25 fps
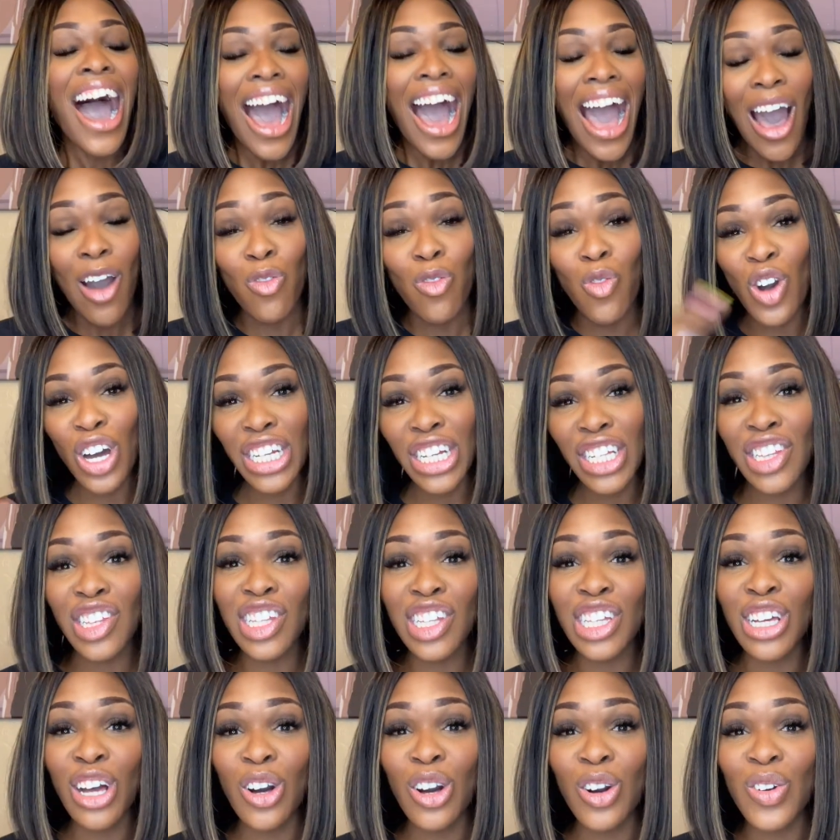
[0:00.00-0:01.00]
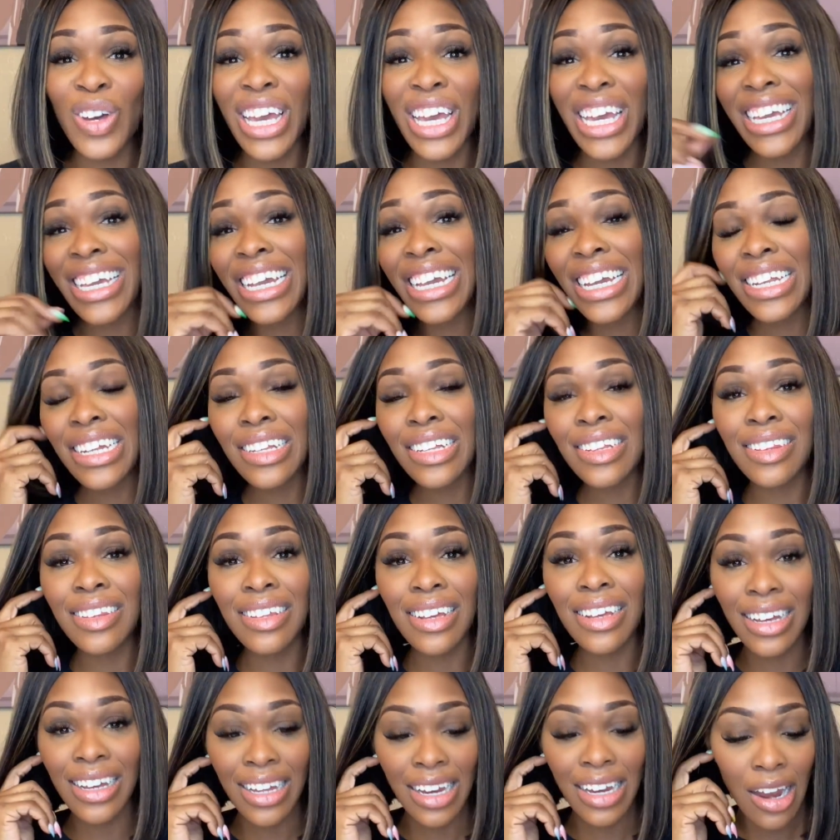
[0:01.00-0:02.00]
I wanted to go and get it
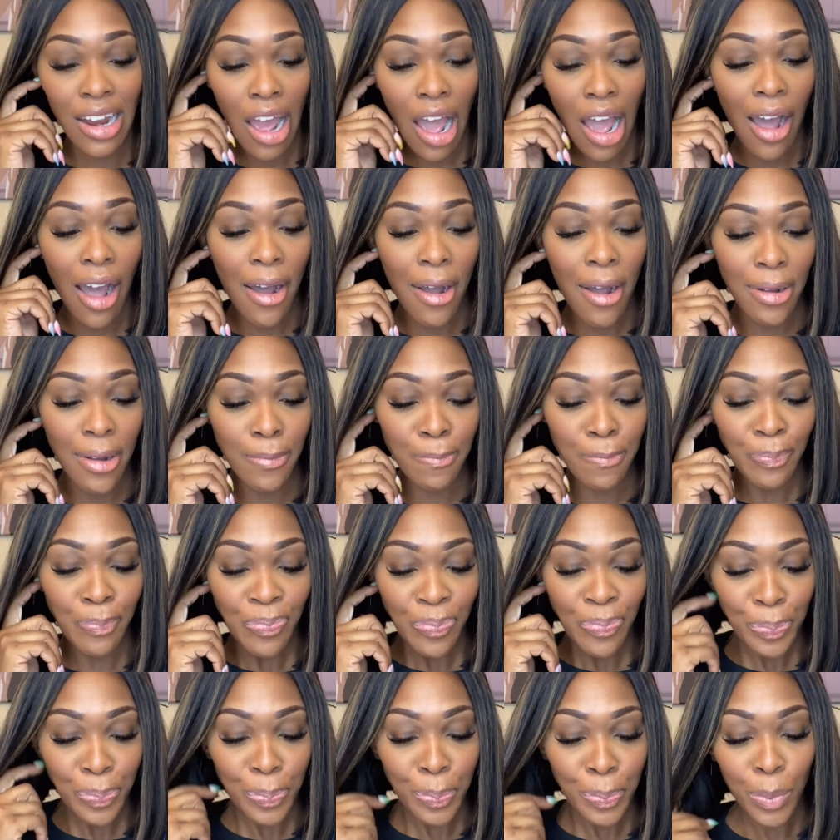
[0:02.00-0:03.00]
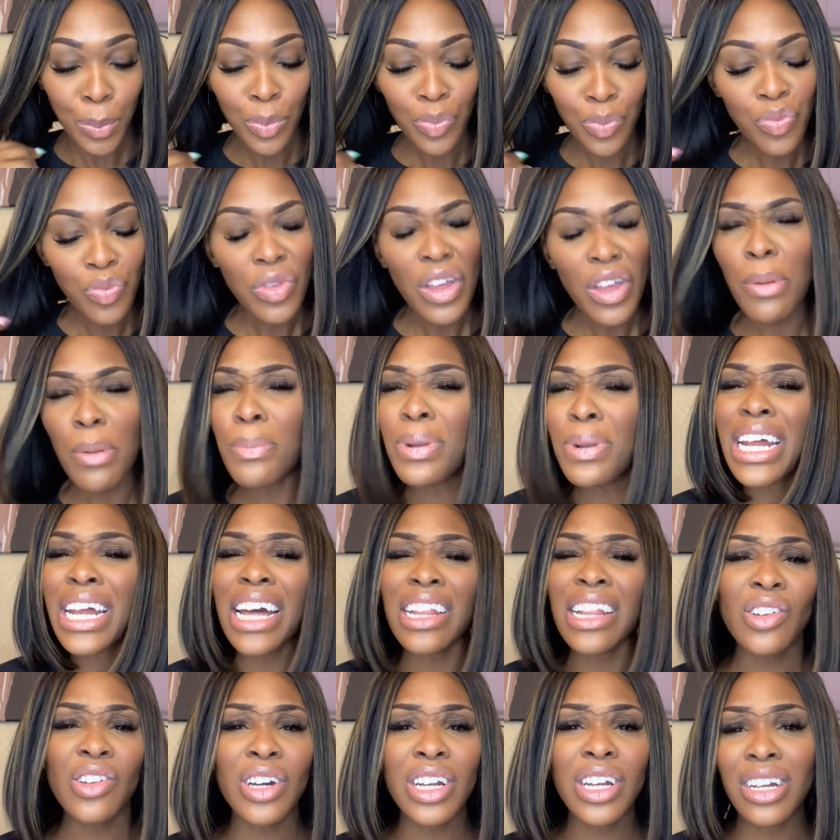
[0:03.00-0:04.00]
done, but
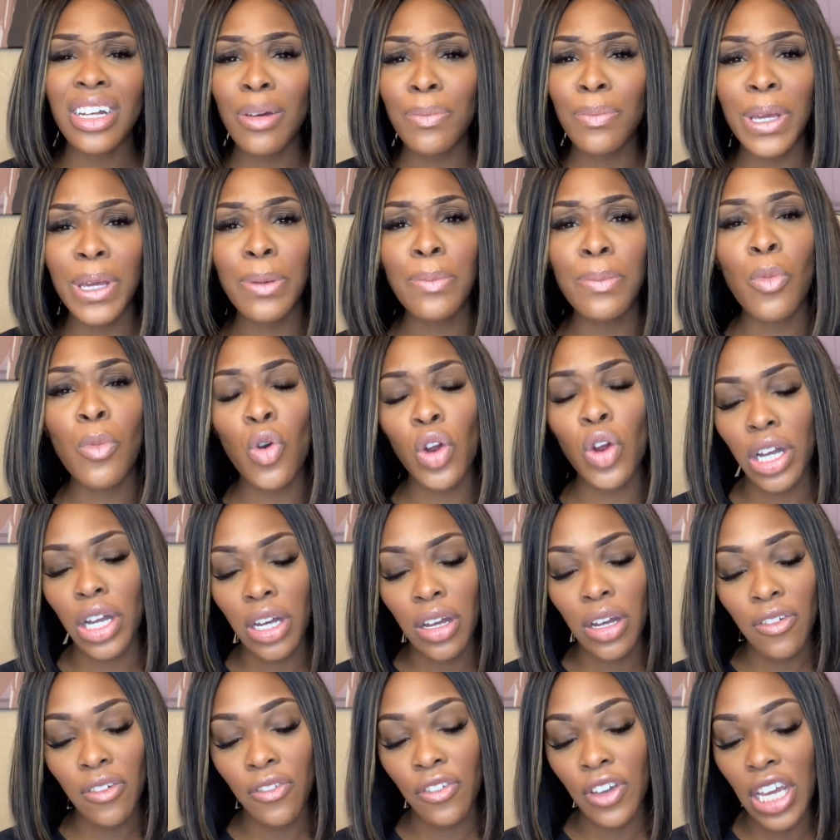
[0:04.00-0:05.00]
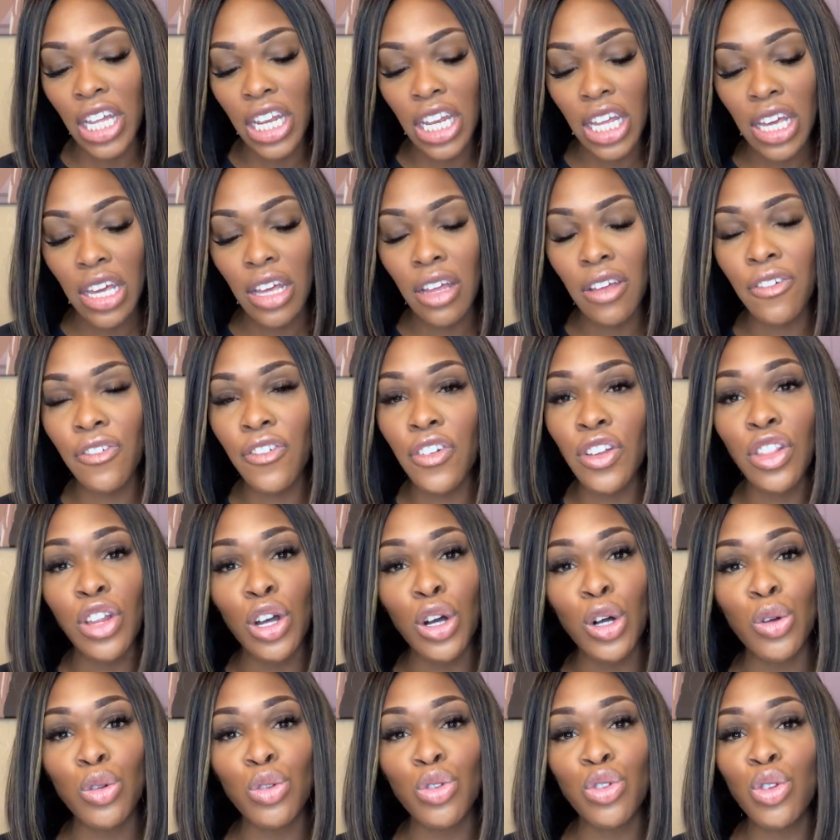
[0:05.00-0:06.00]
I thought it'd be more convenient for
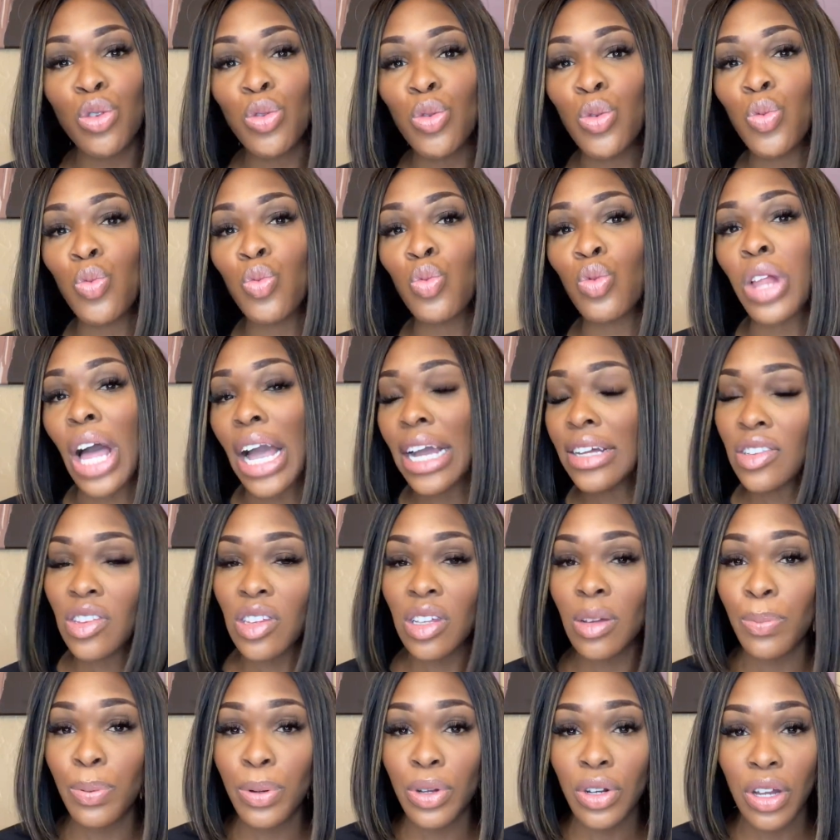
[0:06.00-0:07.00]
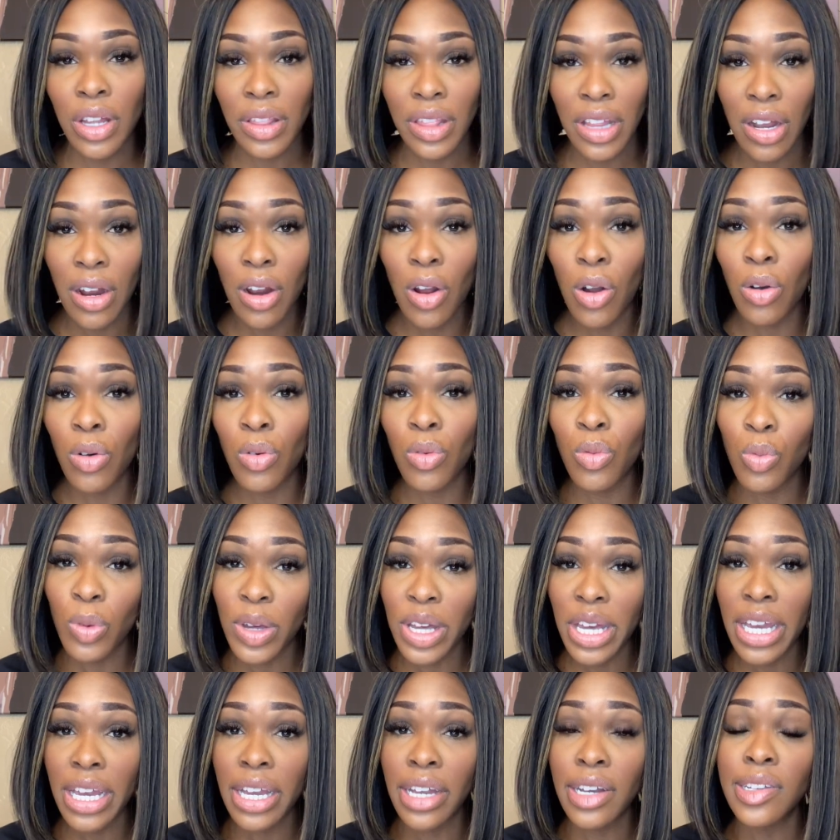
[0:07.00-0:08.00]
those who like to put on their own
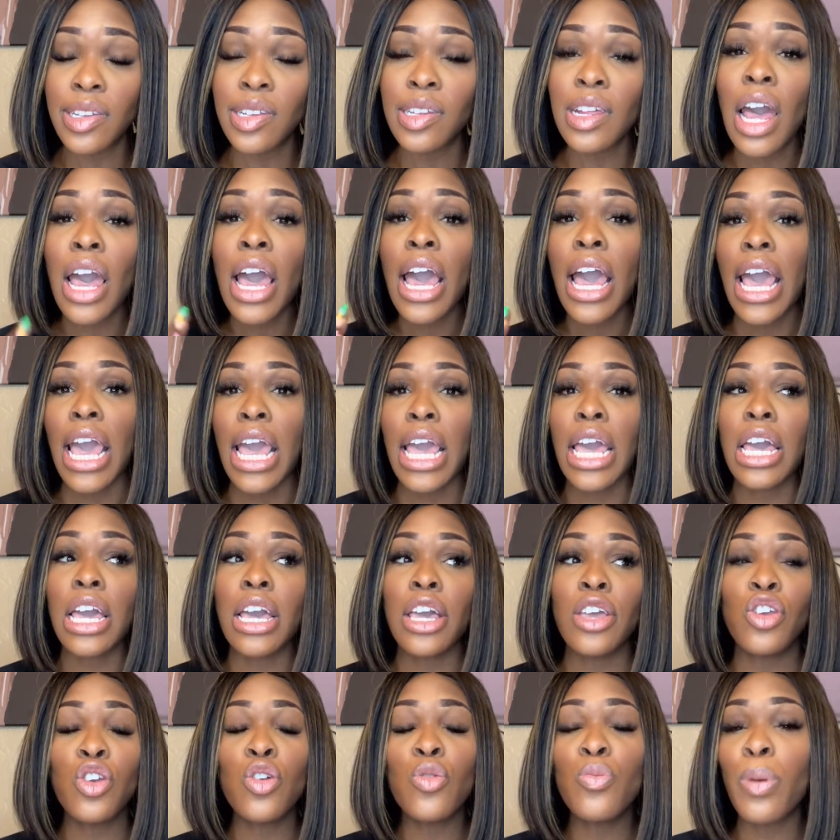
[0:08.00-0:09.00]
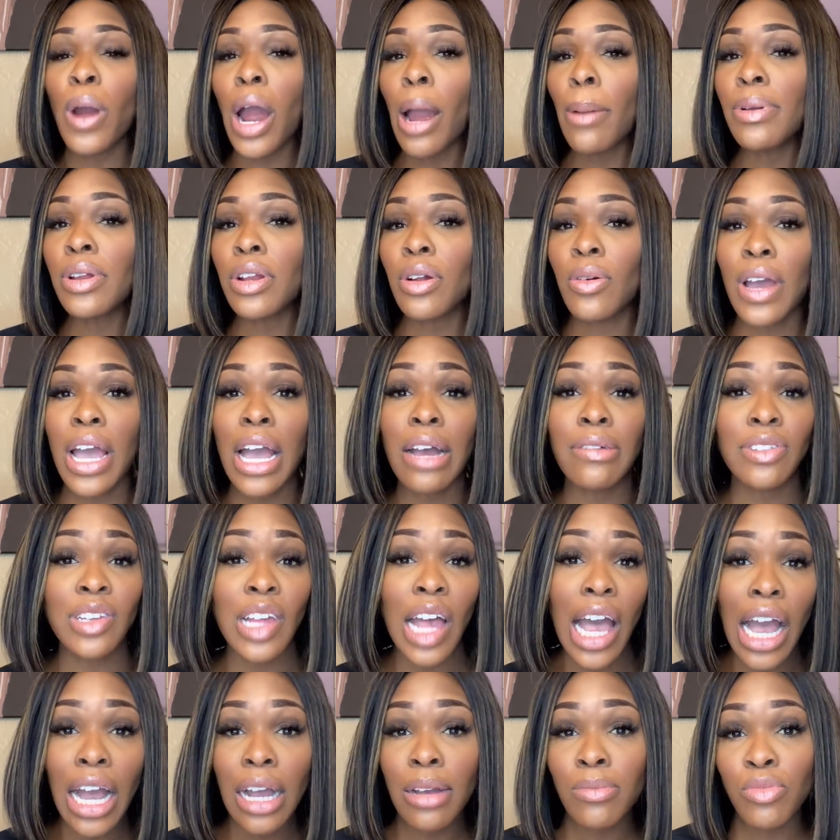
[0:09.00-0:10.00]
wigs and you probably don't have
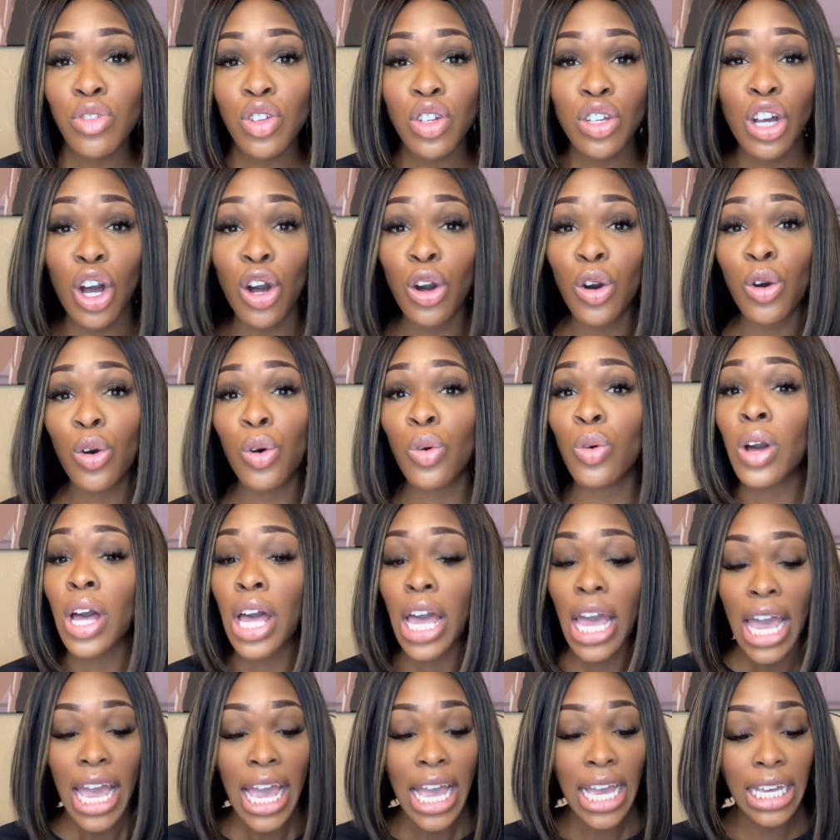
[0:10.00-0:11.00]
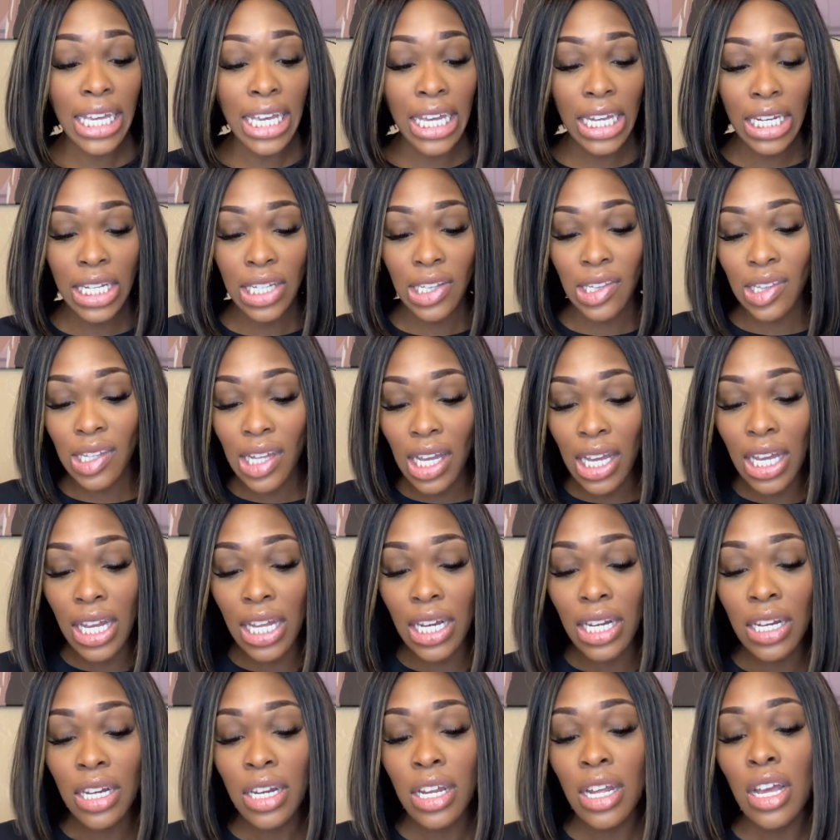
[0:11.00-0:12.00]
time to go and get it
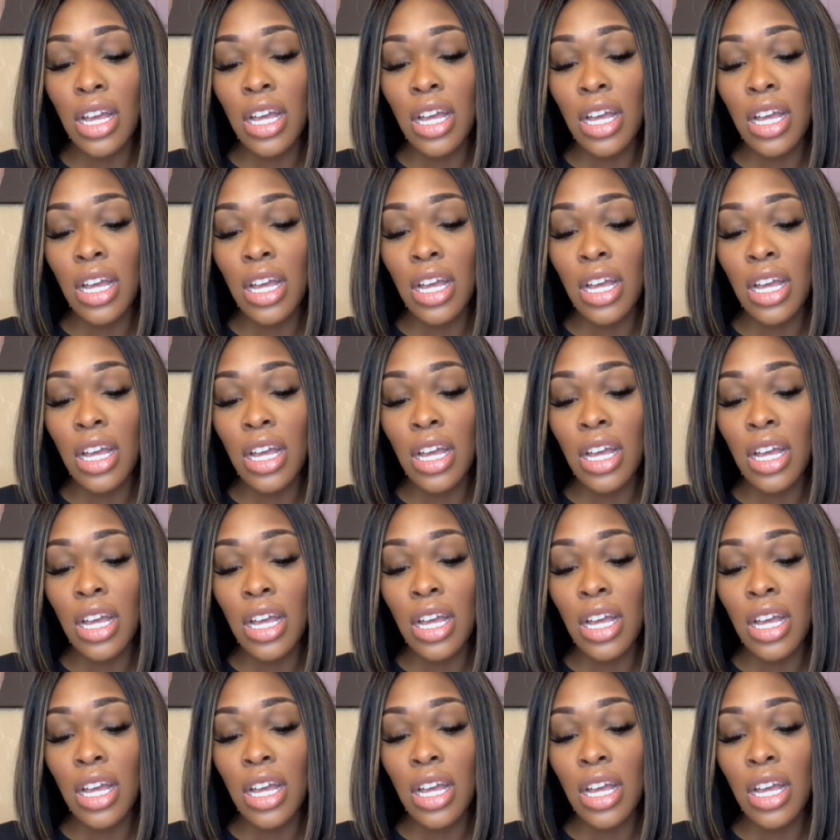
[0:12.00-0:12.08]
done.